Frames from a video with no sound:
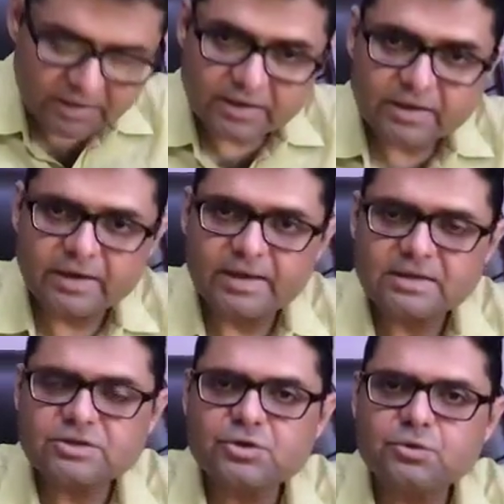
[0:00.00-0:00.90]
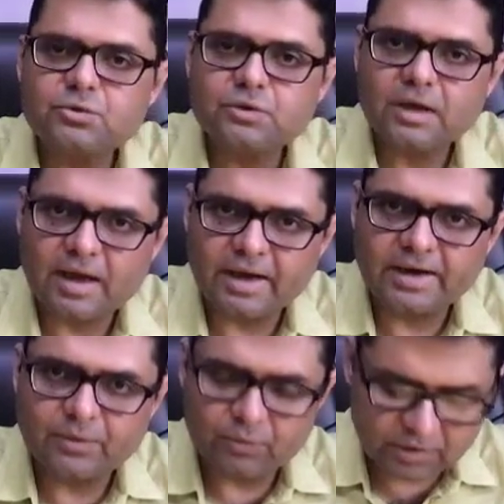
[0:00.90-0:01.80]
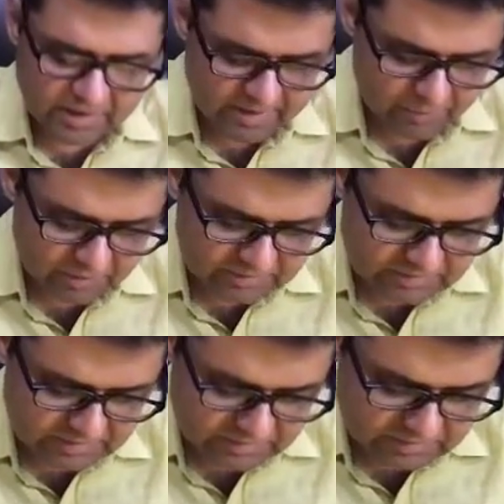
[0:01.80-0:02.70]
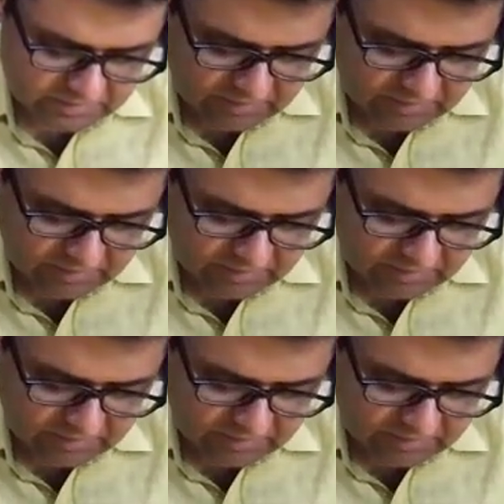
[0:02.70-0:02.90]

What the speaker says: credence to RNA world hypothesis?